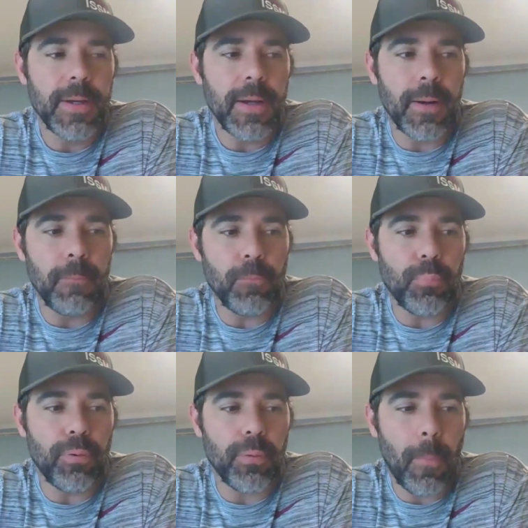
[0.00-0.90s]
Um,
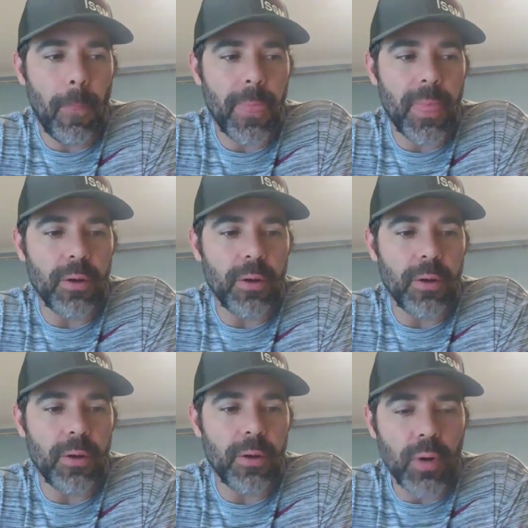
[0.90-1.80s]
the
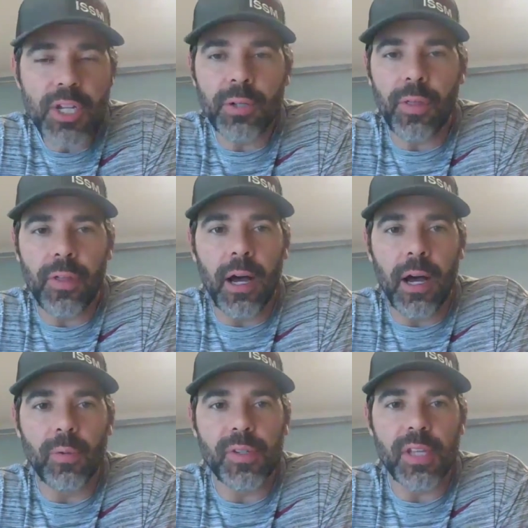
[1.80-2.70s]
original
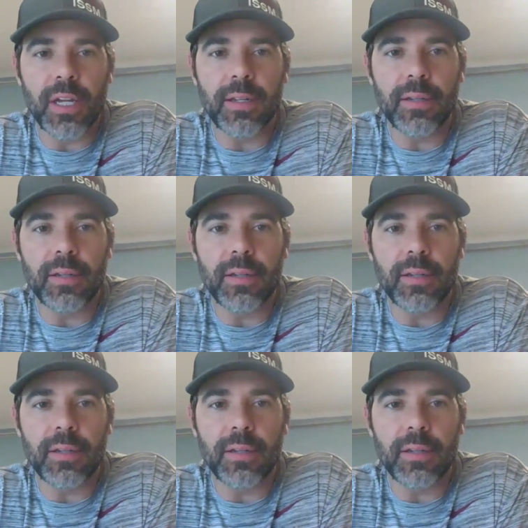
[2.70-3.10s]
thought was that